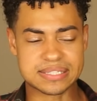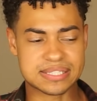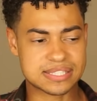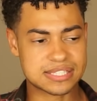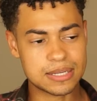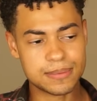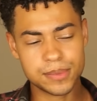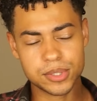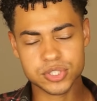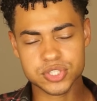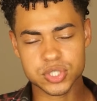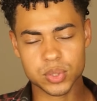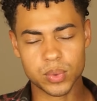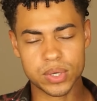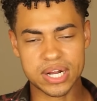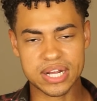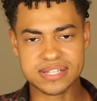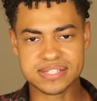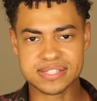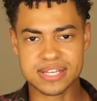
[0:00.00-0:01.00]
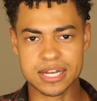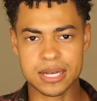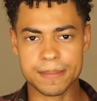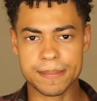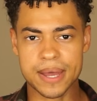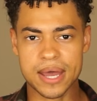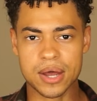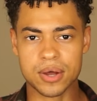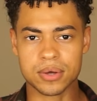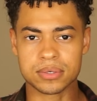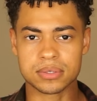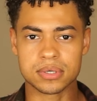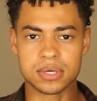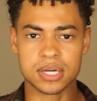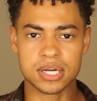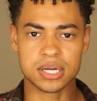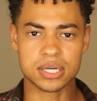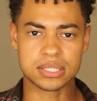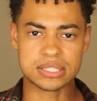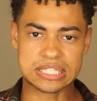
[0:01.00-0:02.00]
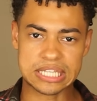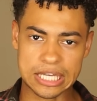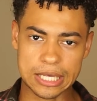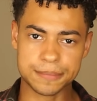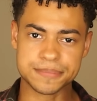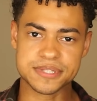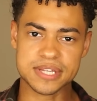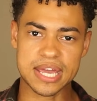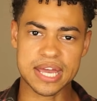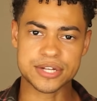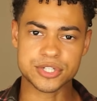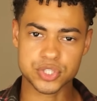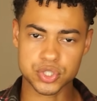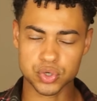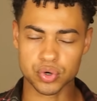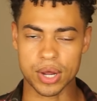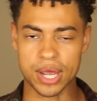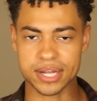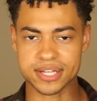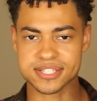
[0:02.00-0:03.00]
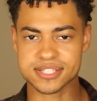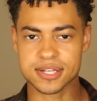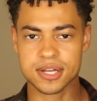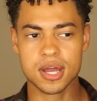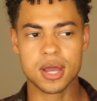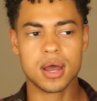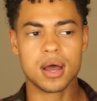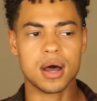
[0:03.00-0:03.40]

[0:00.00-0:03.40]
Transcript: similar to what I said about Gibbs and Truex.